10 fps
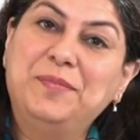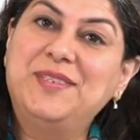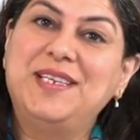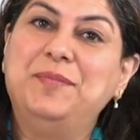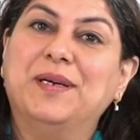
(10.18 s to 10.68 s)
am
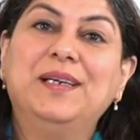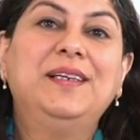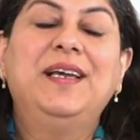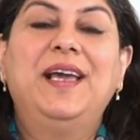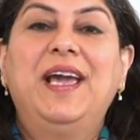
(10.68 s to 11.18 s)
Seema
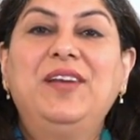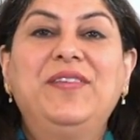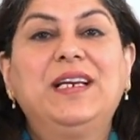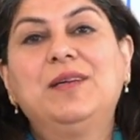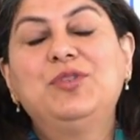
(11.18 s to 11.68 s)
and
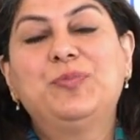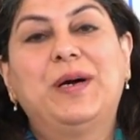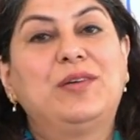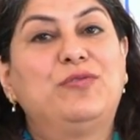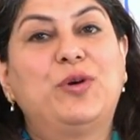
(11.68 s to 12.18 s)
welcome to
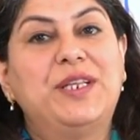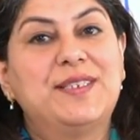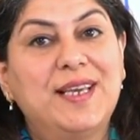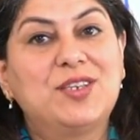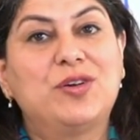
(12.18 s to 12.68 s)
part
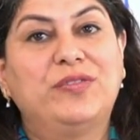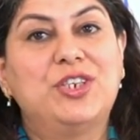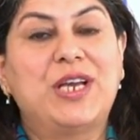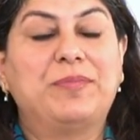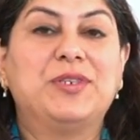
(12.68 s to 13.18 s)
46 of the
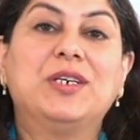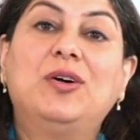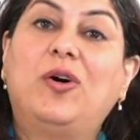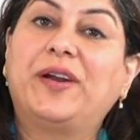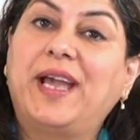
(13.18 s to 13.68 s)

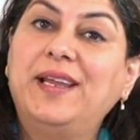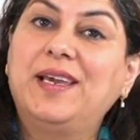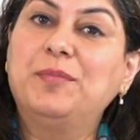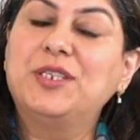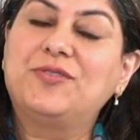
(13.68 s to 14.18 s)
chapter Organic
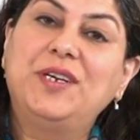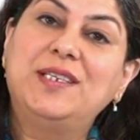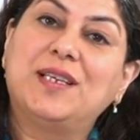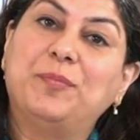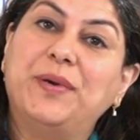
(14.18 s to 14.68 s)
Chemistry
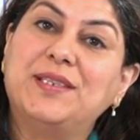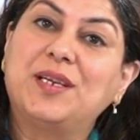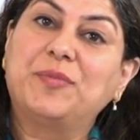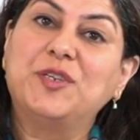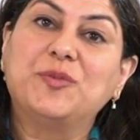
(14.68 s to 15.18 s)
Some
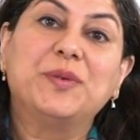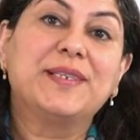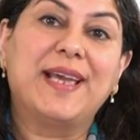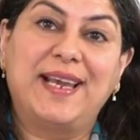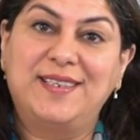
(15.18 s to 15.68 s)
Basic
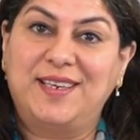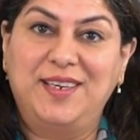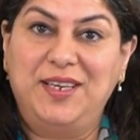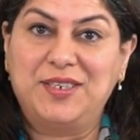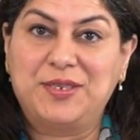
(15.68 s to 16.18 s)
Principles and
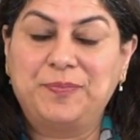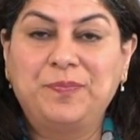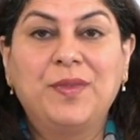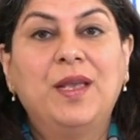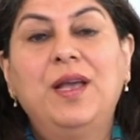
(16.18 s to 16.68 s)
Techniques.
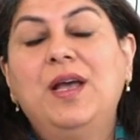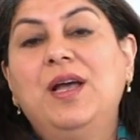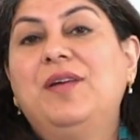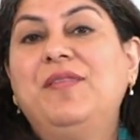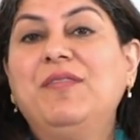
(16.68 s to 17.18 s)

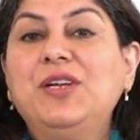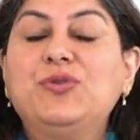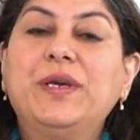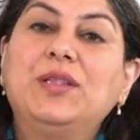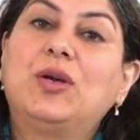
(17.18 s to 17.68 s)
We were
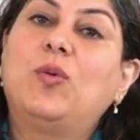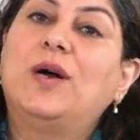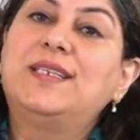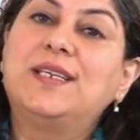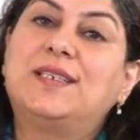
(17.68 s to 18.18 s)
doing the
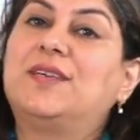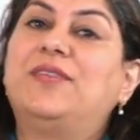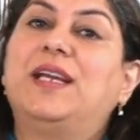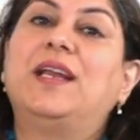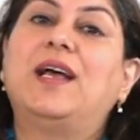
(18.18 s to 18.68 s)

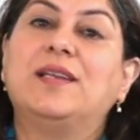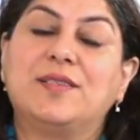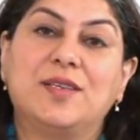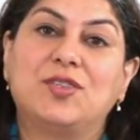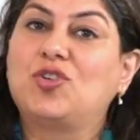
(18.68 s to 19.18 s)
quantitative
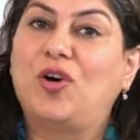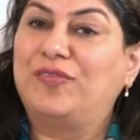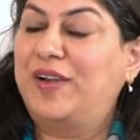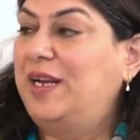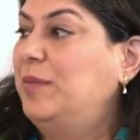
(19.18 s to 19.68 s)
analysis
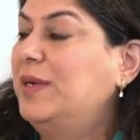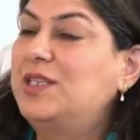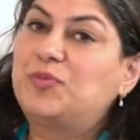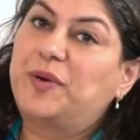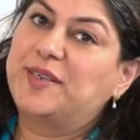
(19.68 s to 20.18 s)
of
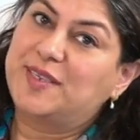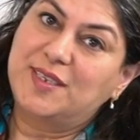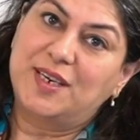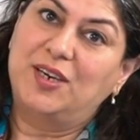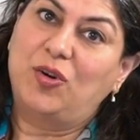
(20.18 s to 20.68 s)
elements
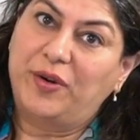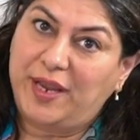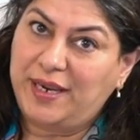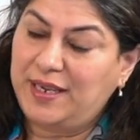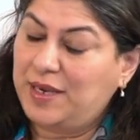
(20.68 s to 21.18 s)
present in
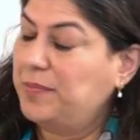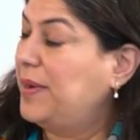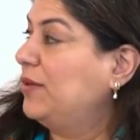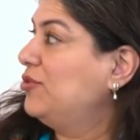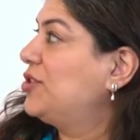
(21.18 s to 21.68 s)
organic
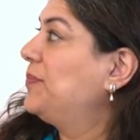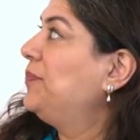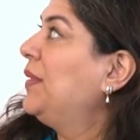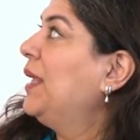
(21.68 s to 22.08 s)
compounds.